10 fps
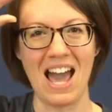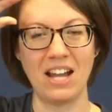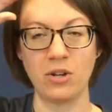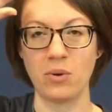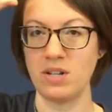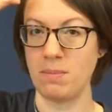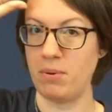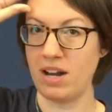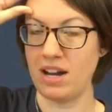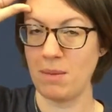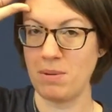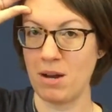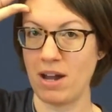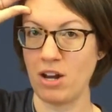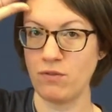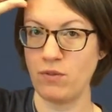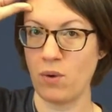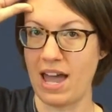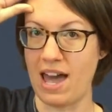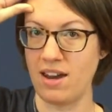And you're going to put it up here by your
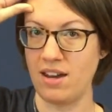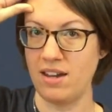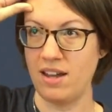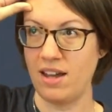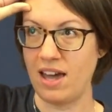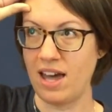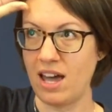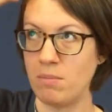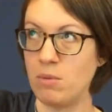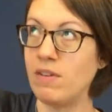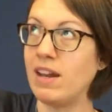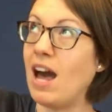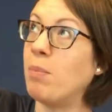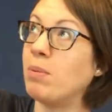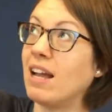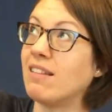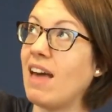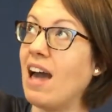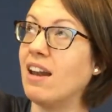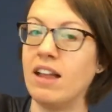forehead and move it up like
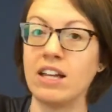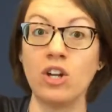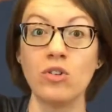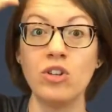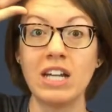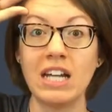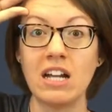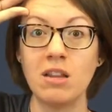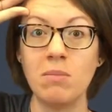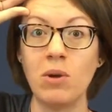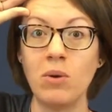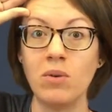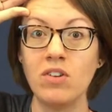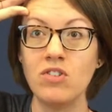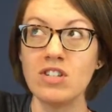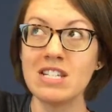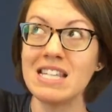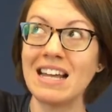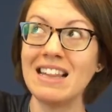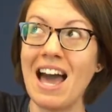that, like you're looking at the moon, just
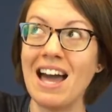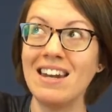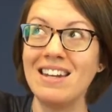like that.